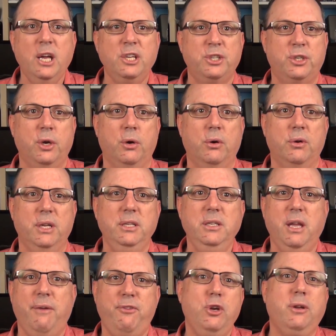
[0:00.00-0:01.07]
So
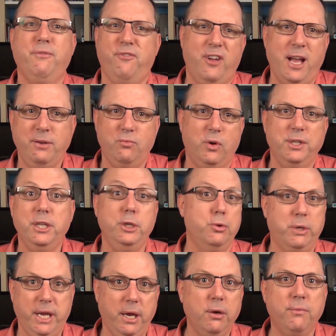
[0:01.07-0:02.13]
if you could find one that
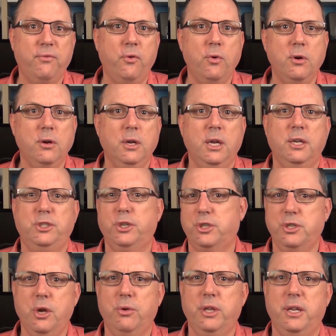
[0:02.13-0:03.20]
you care for,
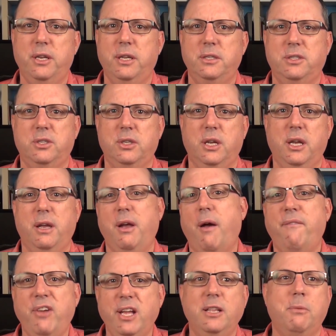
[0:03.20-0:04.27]
just know that its uh,
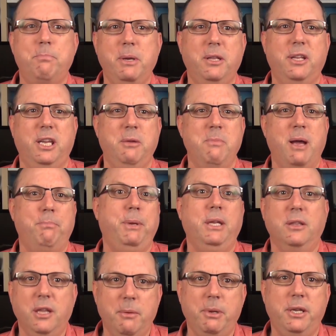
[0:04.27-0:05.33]
availability might be
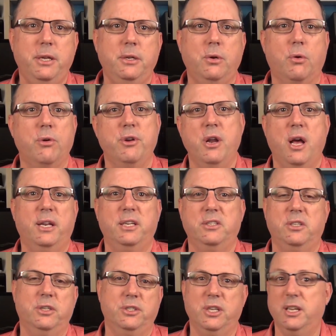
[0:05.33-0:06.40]
limited or
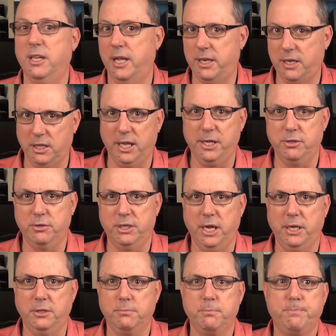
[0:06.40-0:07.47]
non-existent at a later date.